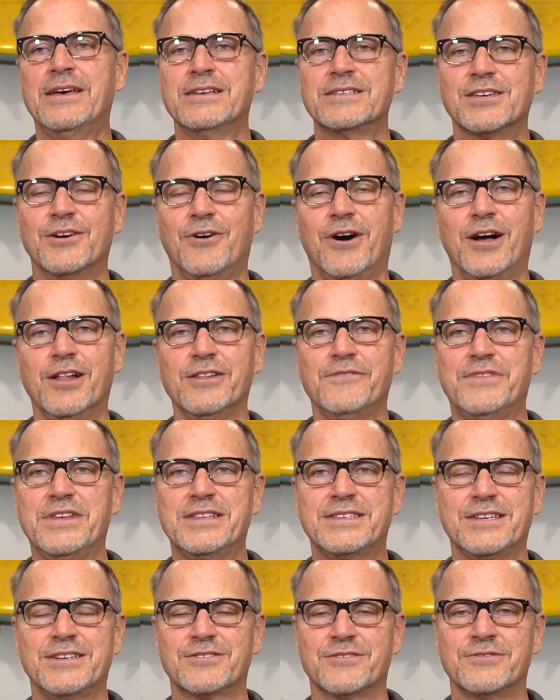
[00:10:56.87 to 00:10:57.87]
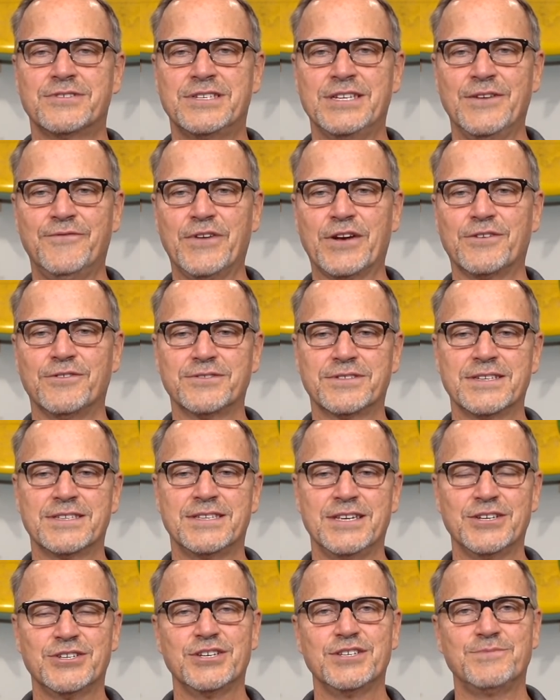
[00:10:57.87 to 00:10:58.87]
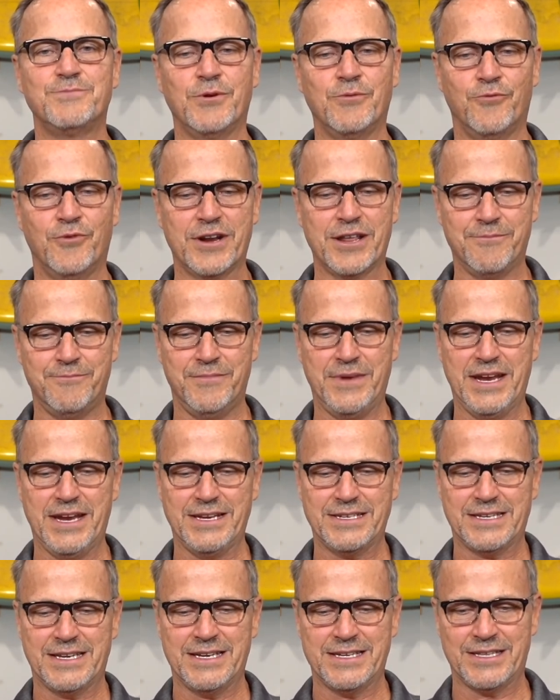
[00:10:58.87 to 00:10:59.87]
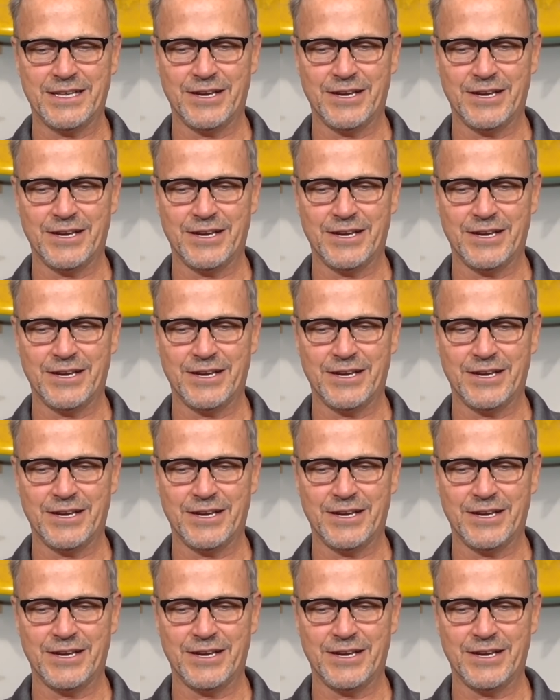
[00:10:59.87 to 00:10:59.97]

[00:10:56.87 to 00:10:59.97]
So all of these things are difficult decisions, but what it means is